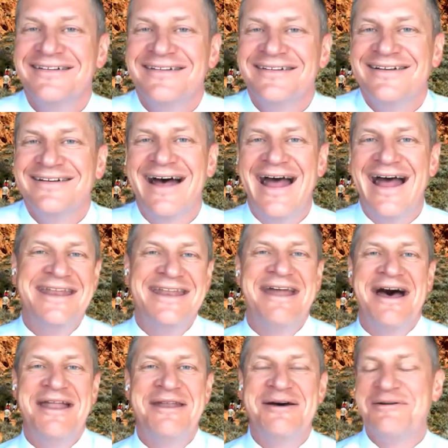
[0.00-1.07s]
yeah. I did
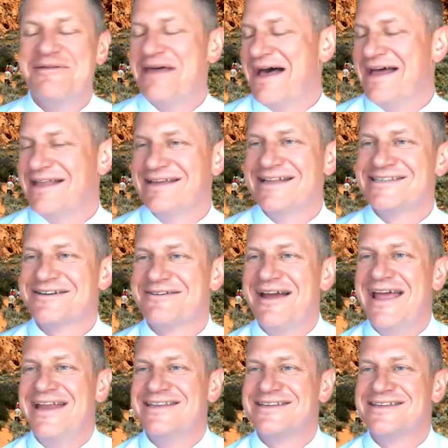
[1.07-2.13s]
not know that. That's
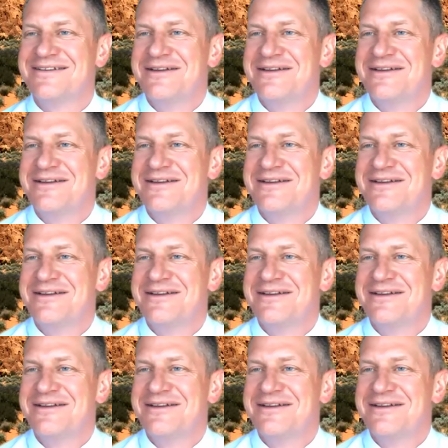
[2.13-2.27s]
great.